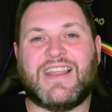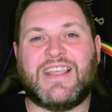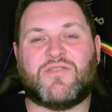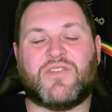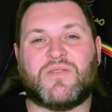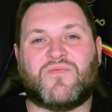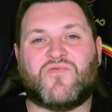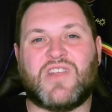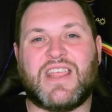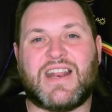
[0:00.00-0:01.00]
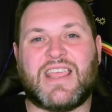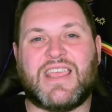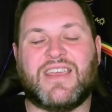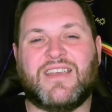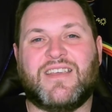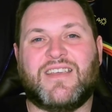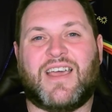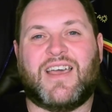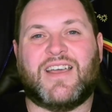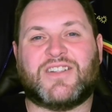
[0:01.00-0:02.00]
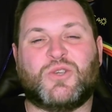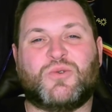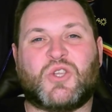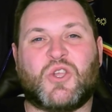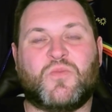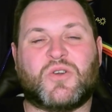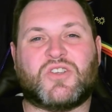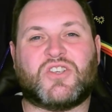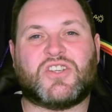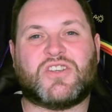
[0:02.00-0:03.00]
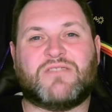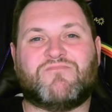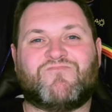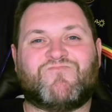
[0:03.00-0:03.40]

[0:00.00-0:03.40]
Neither of them really do too much